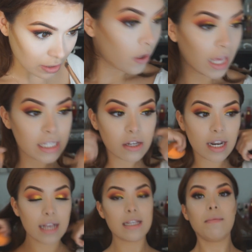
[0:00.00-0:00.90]
Okay,
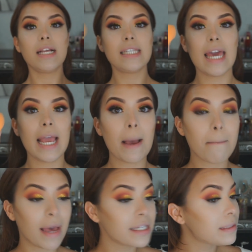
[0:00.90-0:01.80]
so next I'm going to take
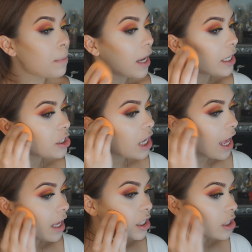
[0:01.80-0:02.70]
my sponge
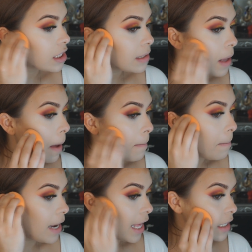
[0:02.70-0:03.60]
and just
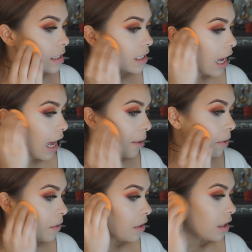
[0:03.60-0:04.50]
blend
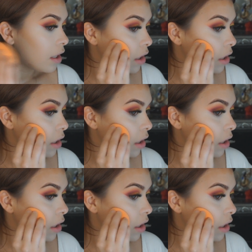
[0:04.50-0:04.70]
out